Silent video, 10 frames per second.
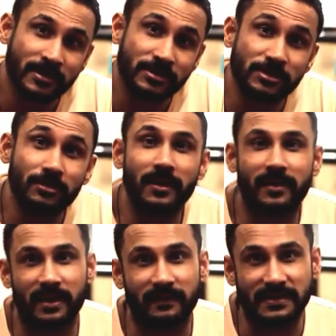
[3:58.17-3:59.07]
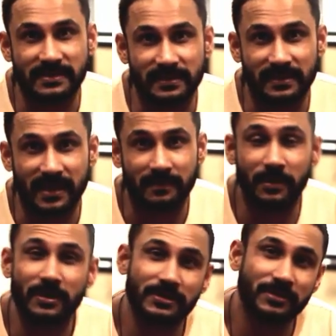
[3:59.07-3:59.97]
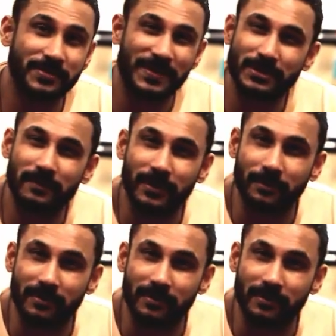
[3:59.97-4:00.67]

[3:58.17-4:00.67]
sugar cravings in the night, because especially when